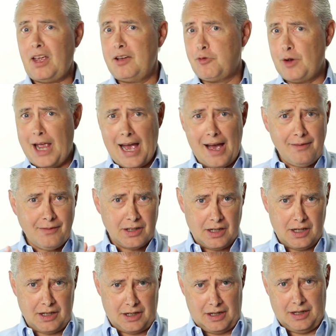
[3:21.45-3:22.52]
If we have
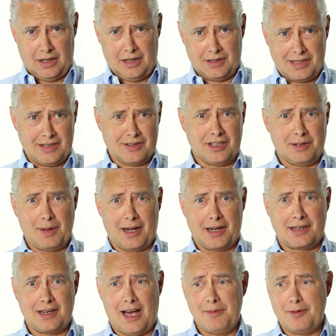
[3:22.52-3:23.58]
a decent amount
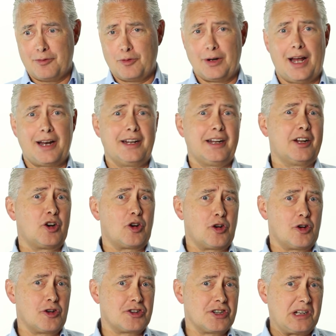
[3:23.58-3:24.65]
of time, if we're not in an
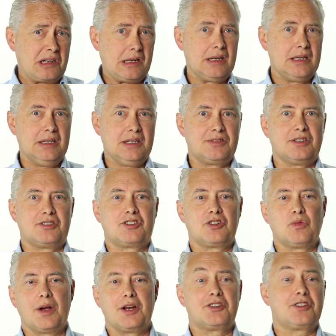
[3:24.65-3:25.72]
urgent
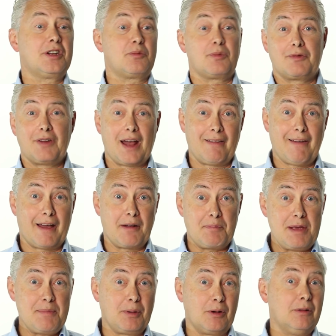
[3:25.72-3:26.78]
situation and we've got a lot of
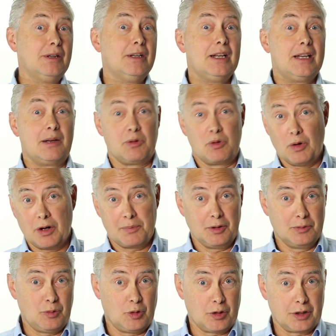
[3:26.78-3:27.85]
people and we wanna
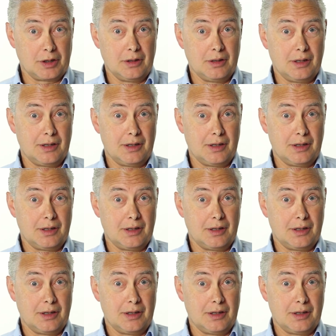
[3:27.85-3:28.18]
build more